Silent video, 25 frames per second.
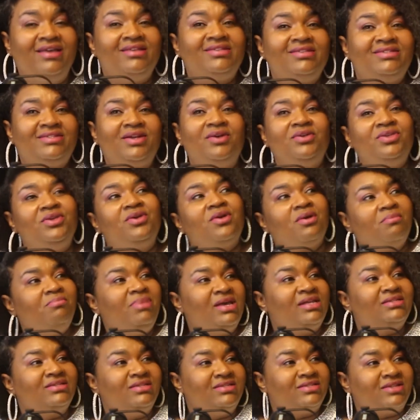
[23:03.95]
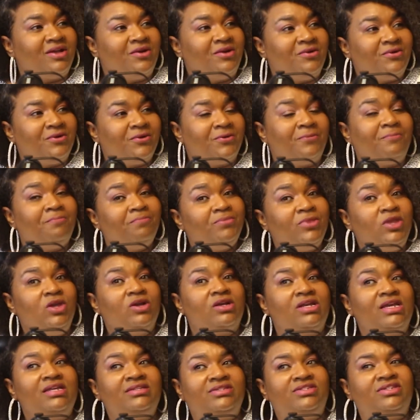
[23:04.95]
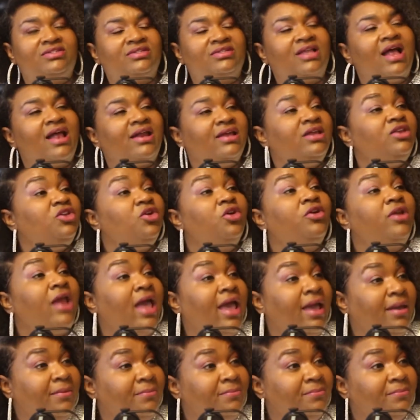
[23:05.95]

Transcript: So you're a business owner. It's just not in your name.